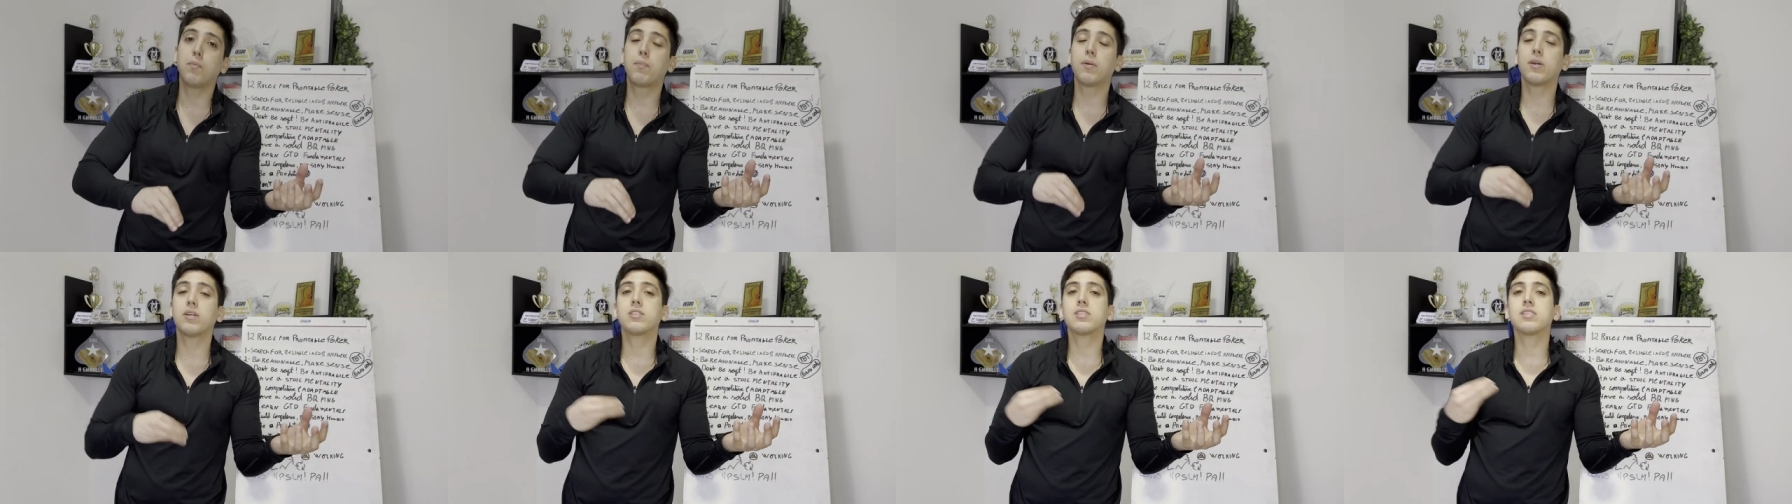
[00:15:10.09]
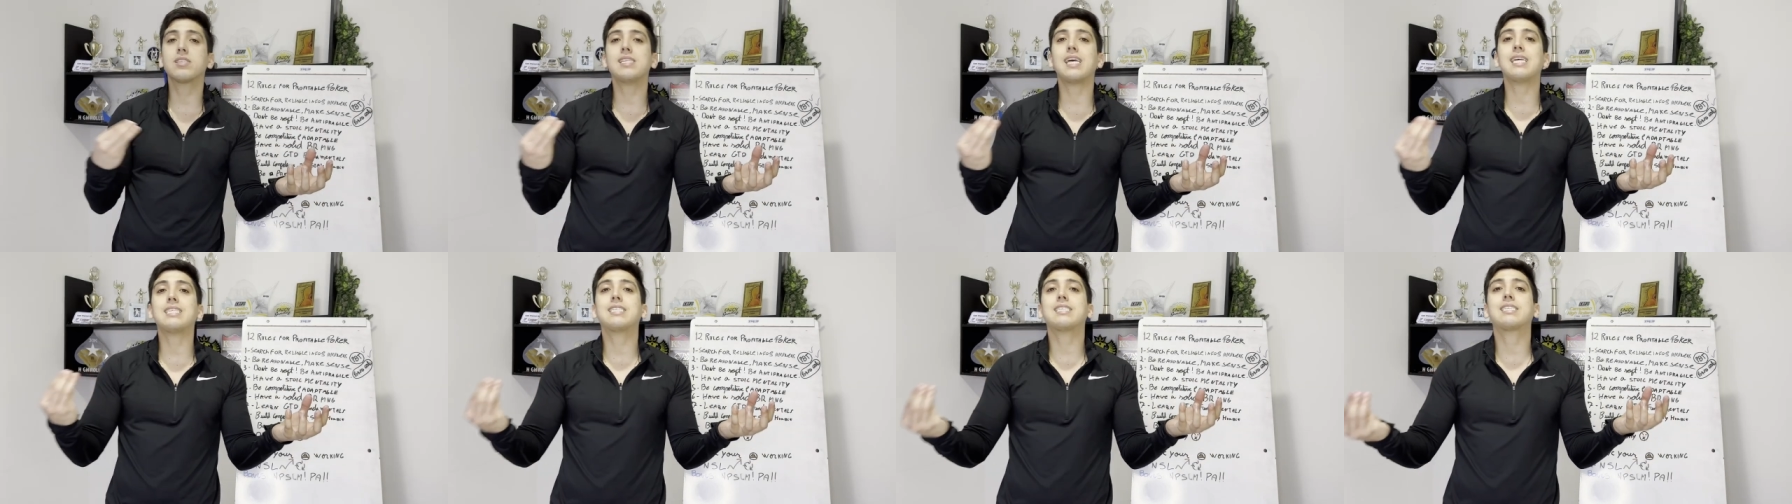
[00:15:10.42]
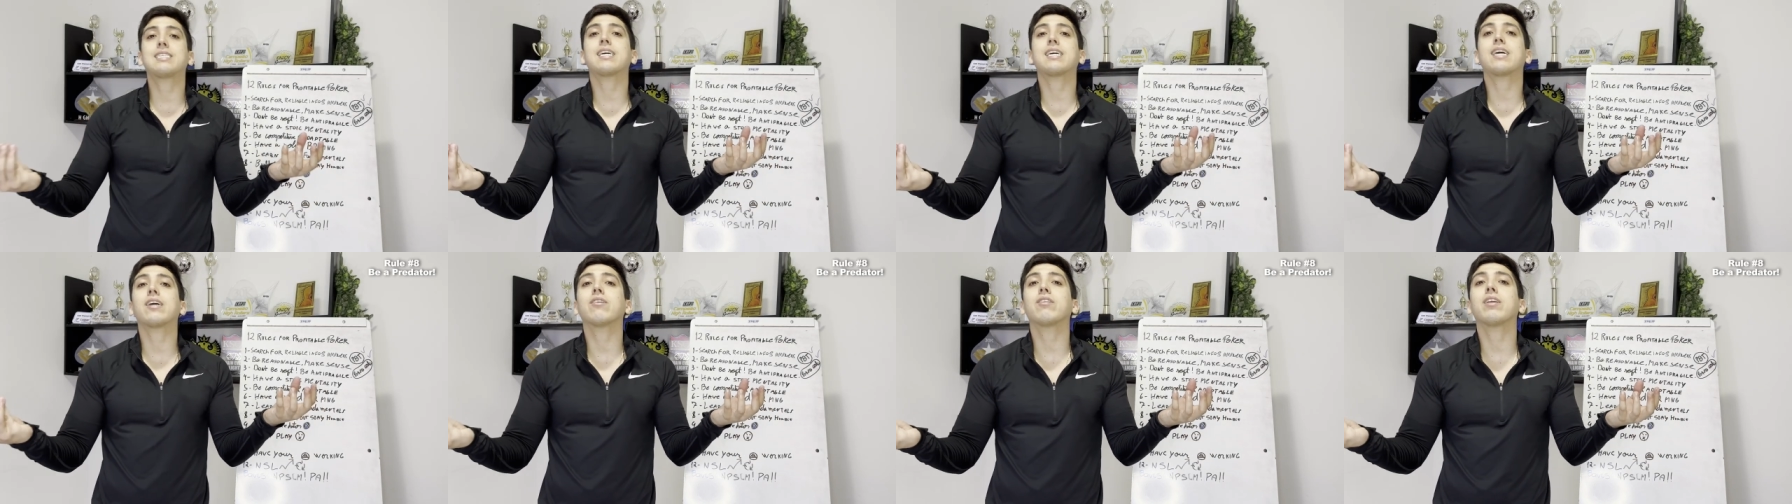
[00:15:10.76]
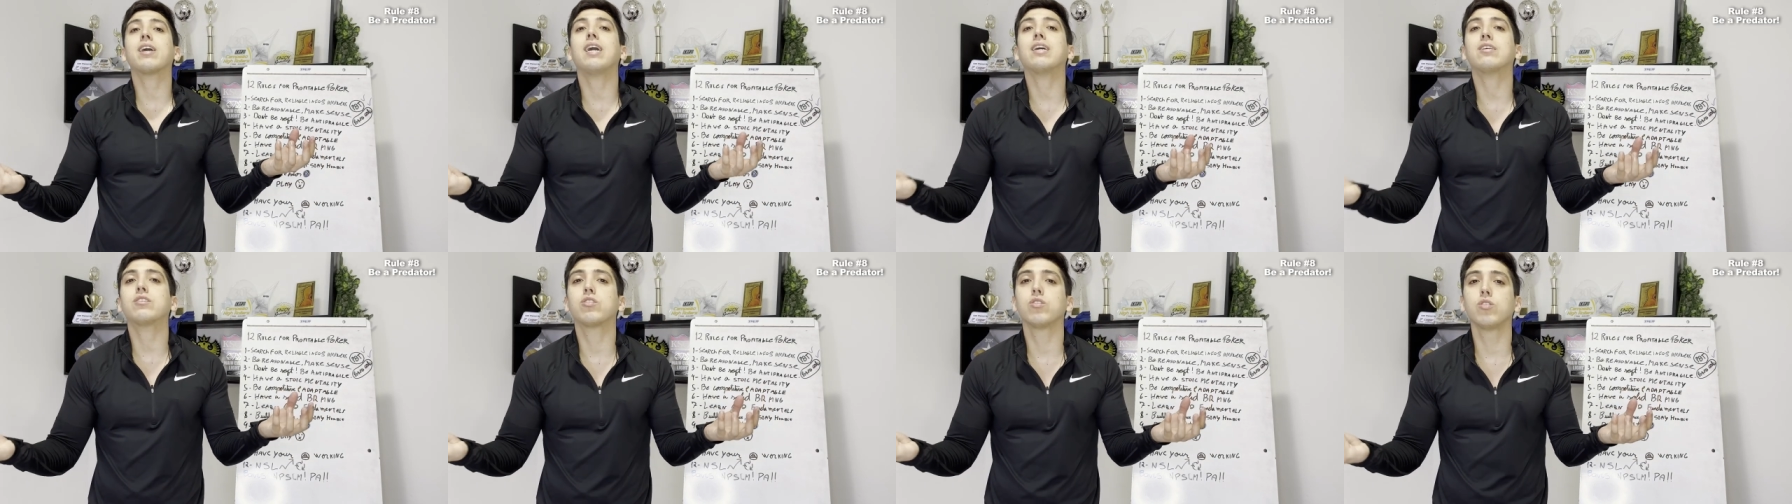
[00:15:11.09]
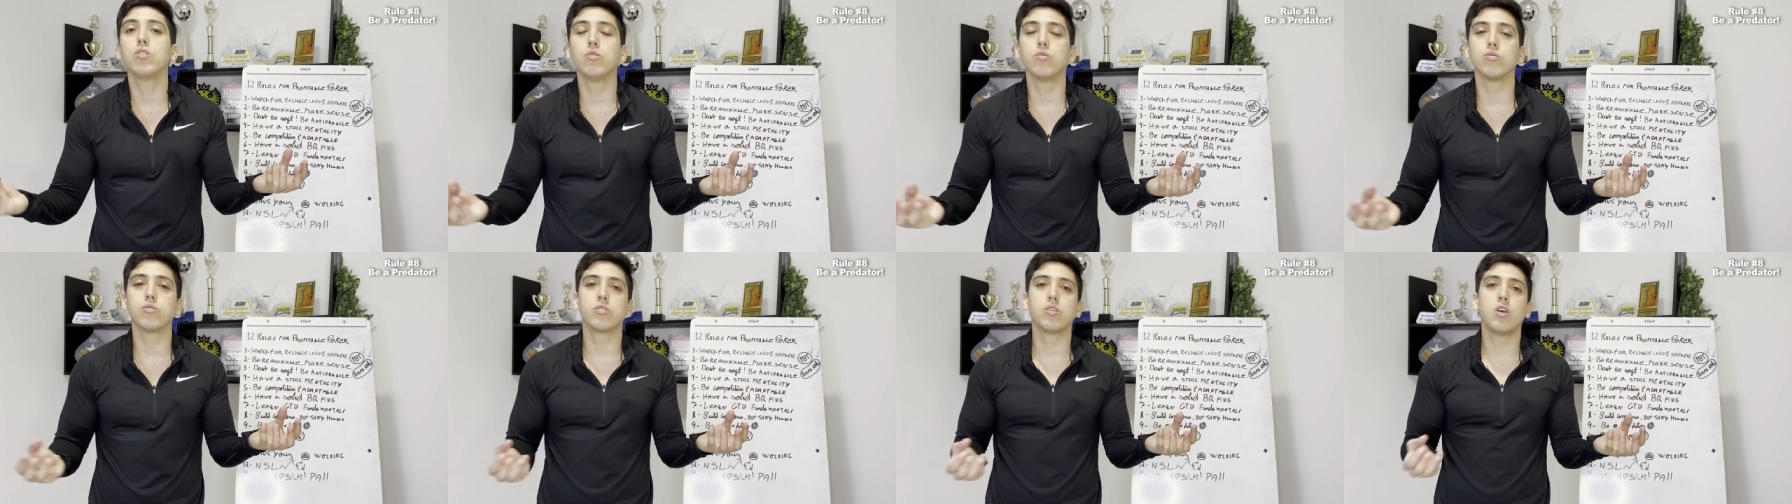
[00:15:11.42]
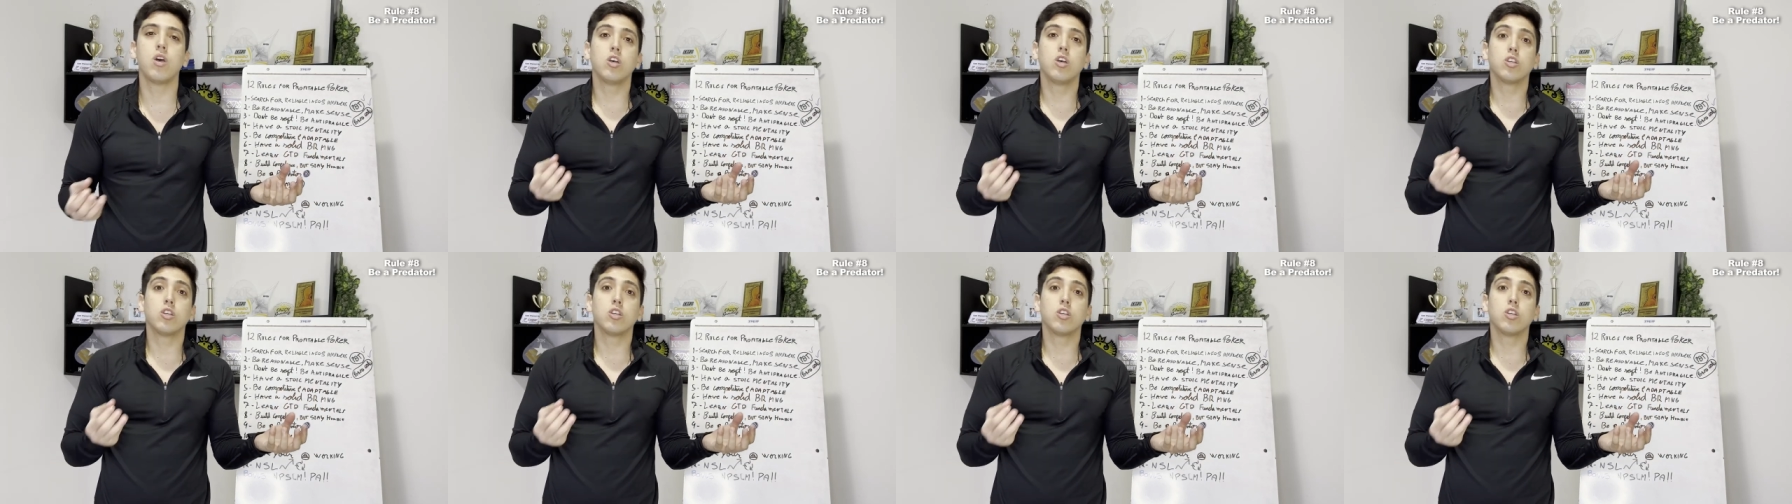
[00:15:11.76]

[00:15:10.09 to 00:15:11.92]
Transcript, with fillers: person necessarily has to lose.